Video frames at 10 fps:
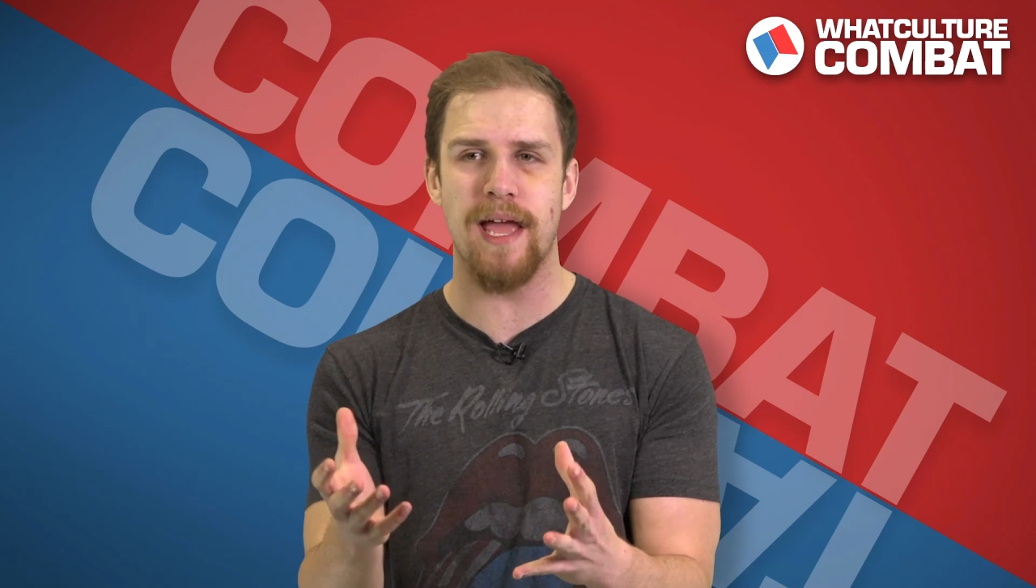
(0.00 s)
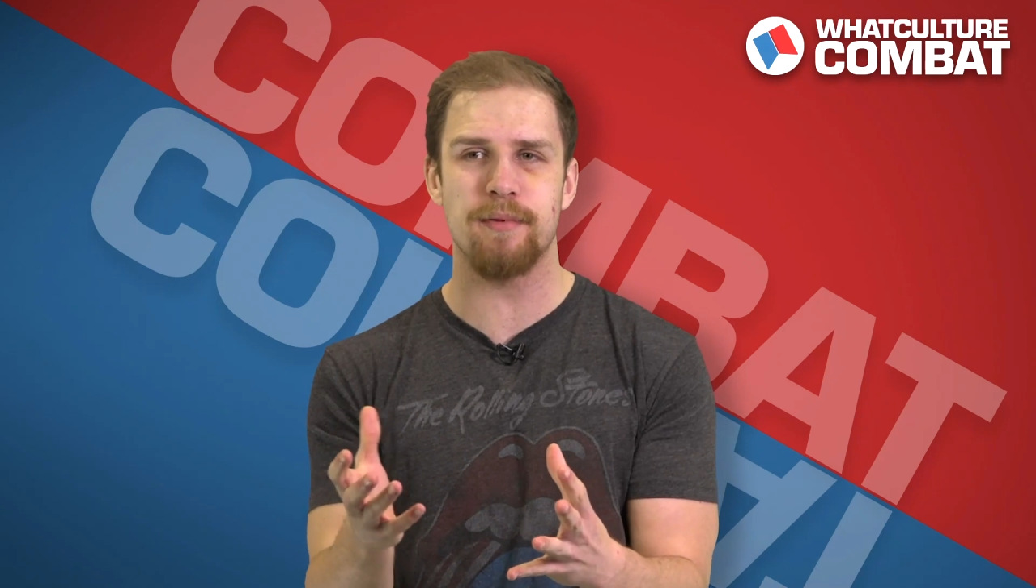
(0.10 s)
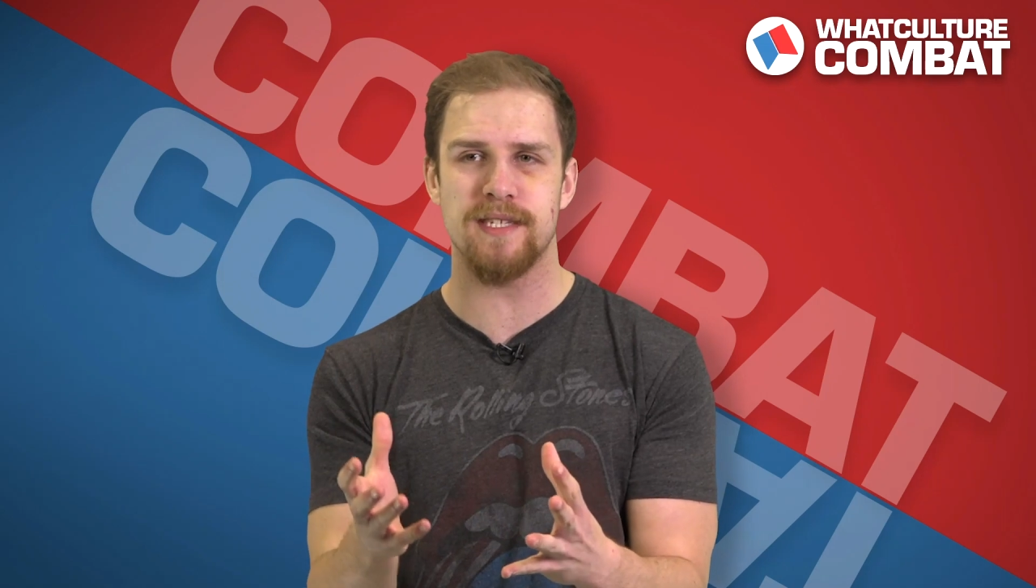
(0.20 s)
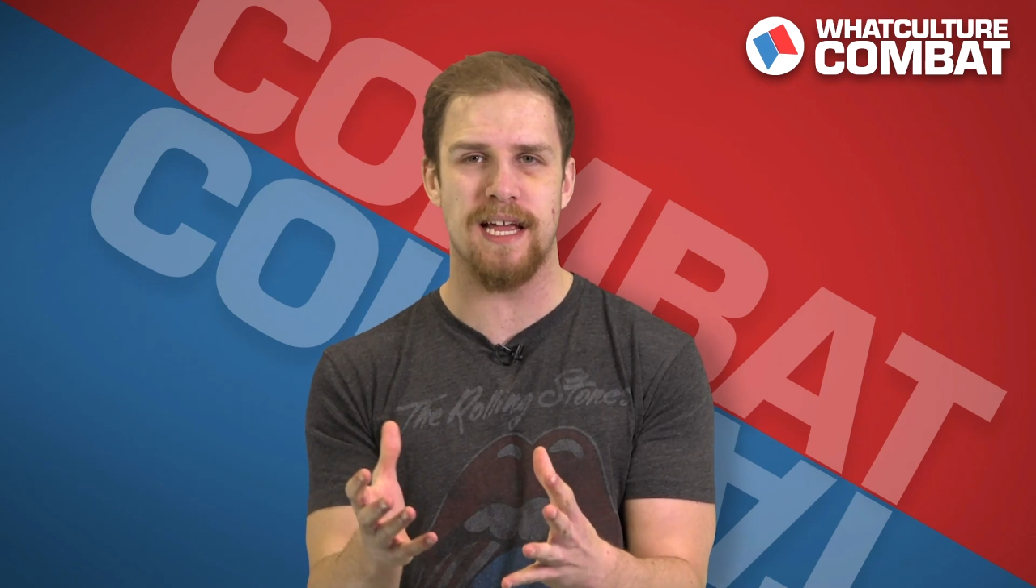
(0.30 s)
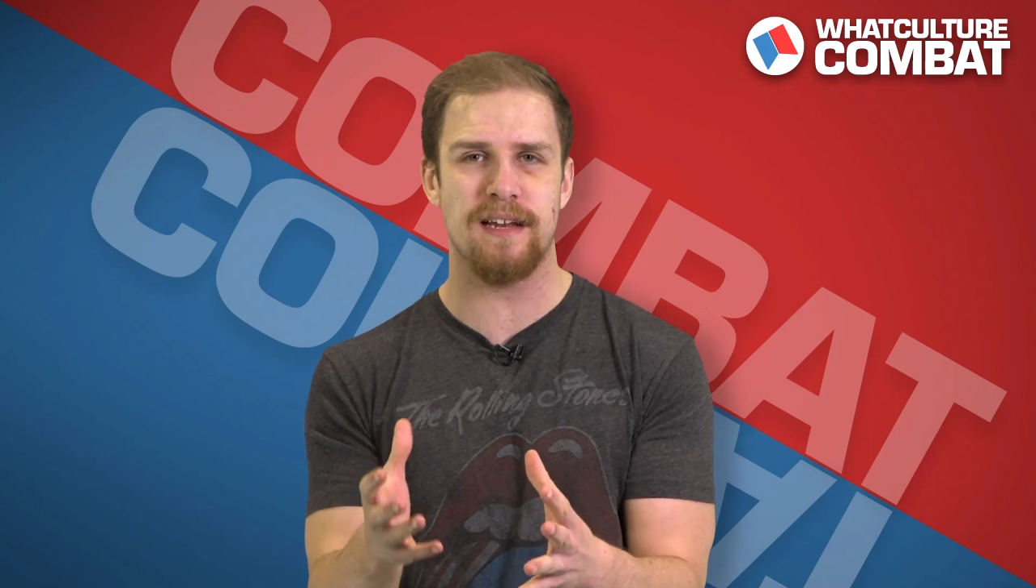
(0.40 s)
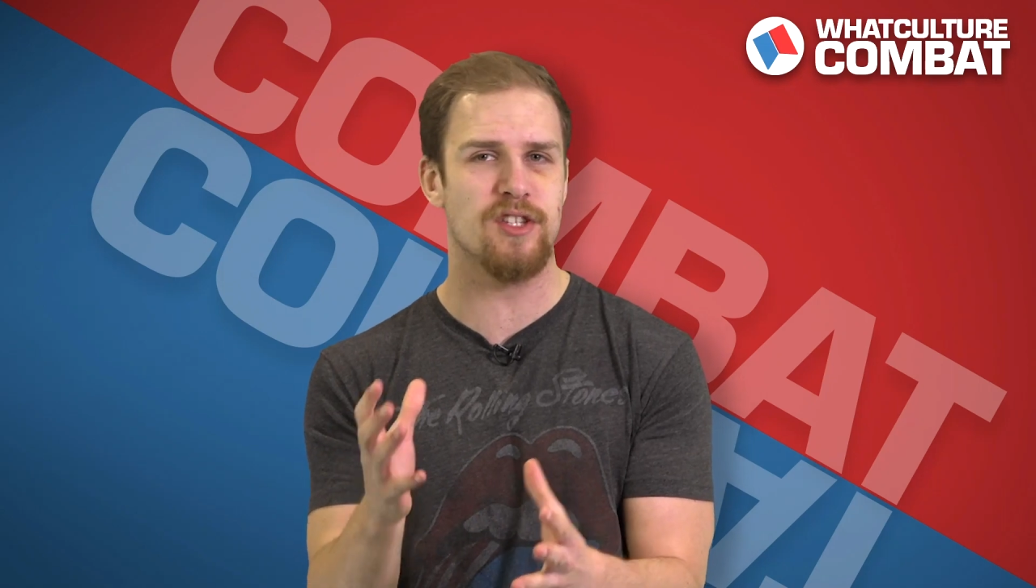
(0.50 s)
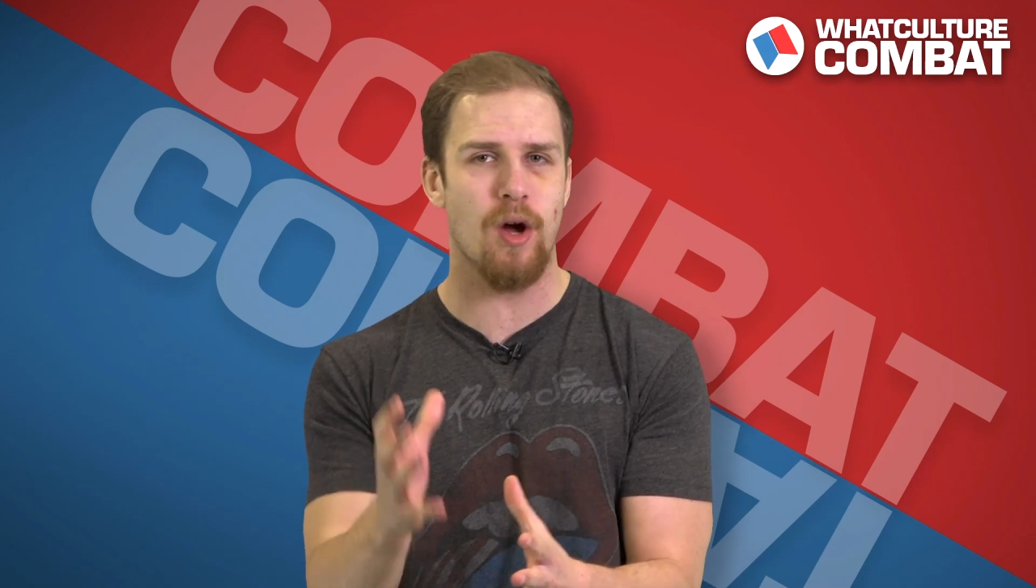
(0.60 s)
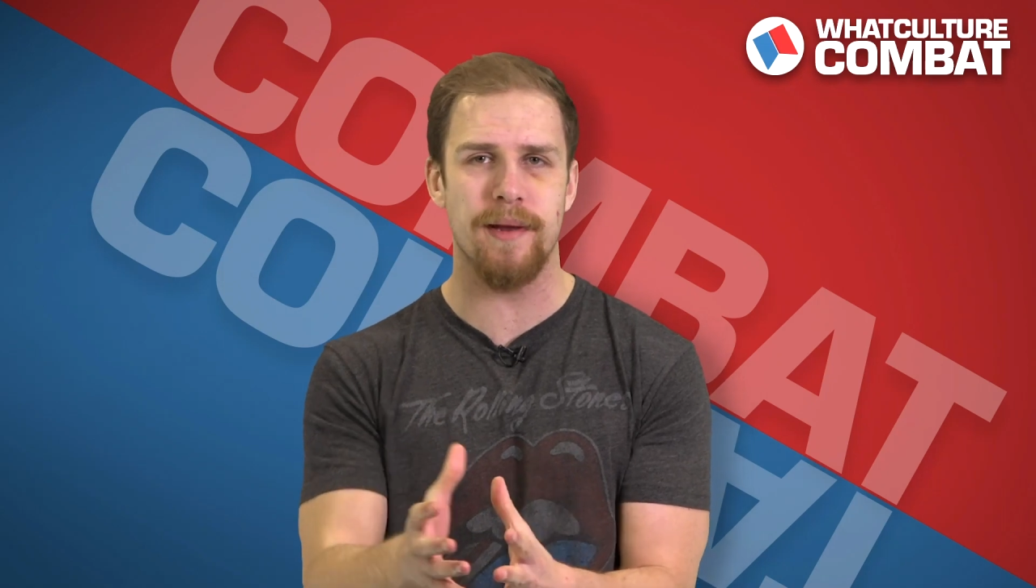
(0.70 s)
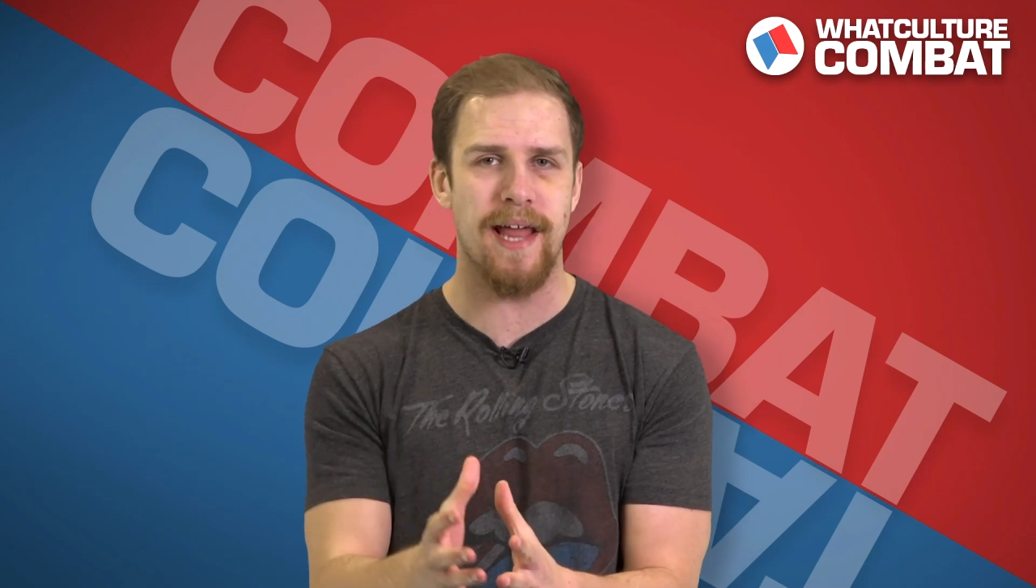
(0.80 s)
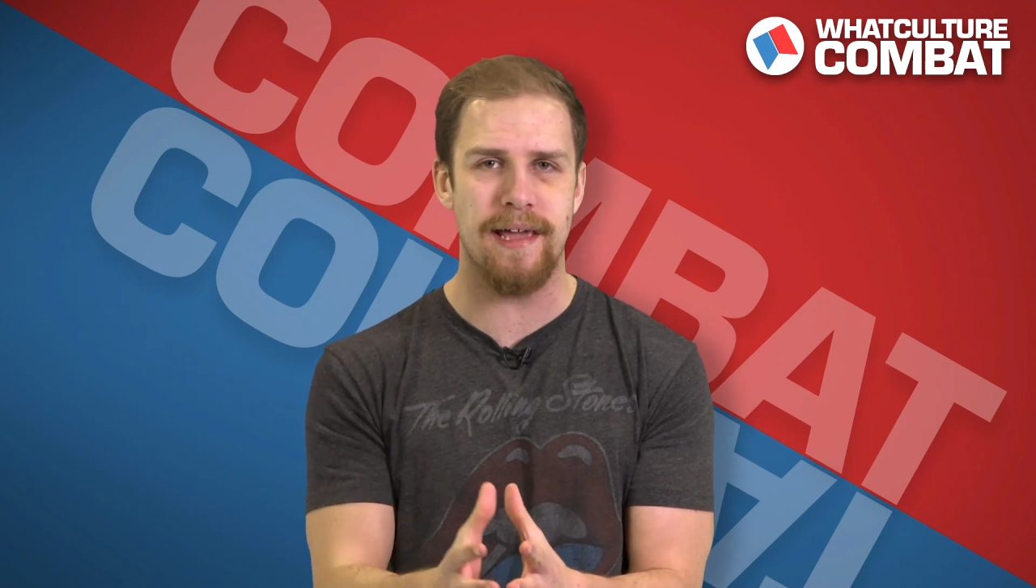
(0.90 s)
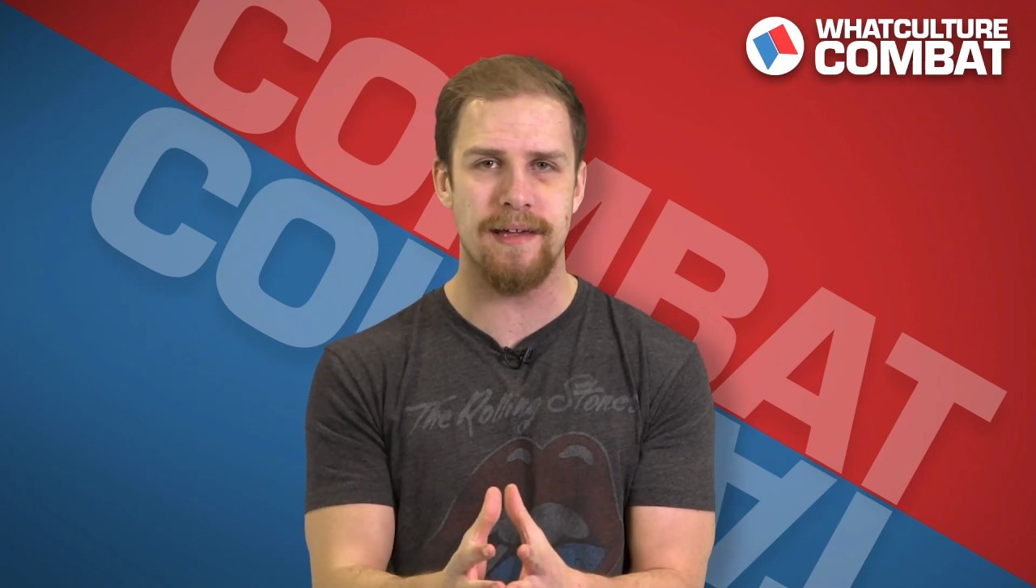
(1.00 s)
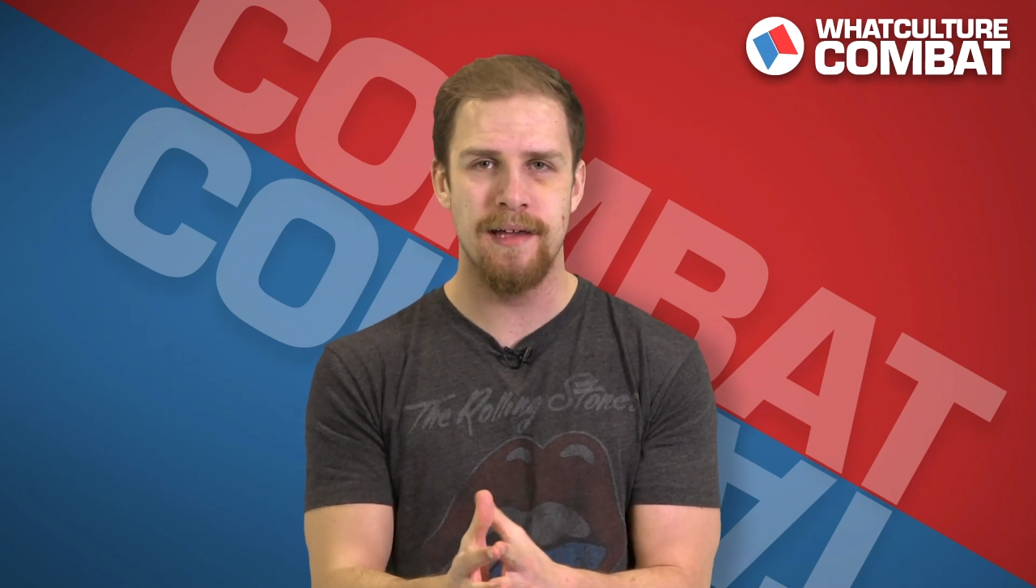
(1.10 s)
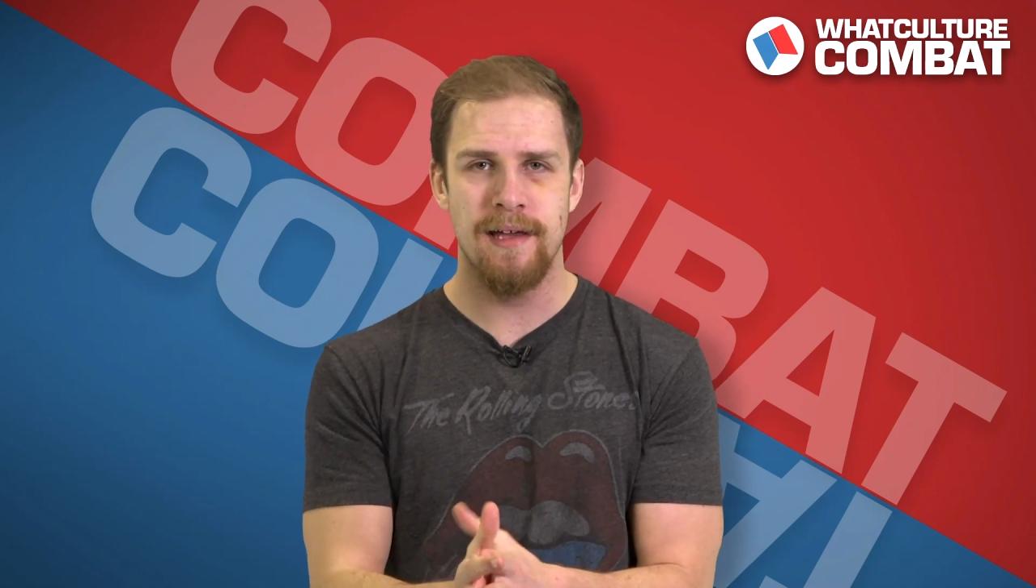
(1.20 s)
able to kind of dominate